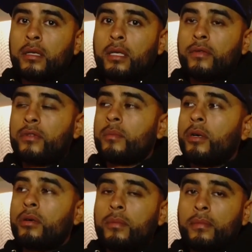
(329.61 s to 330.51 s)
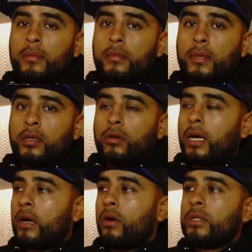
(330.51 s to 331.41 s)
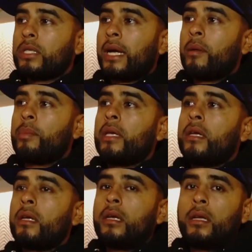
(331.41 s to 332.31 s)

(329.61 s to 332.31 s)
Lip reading: gives them hope. It don't always gotta be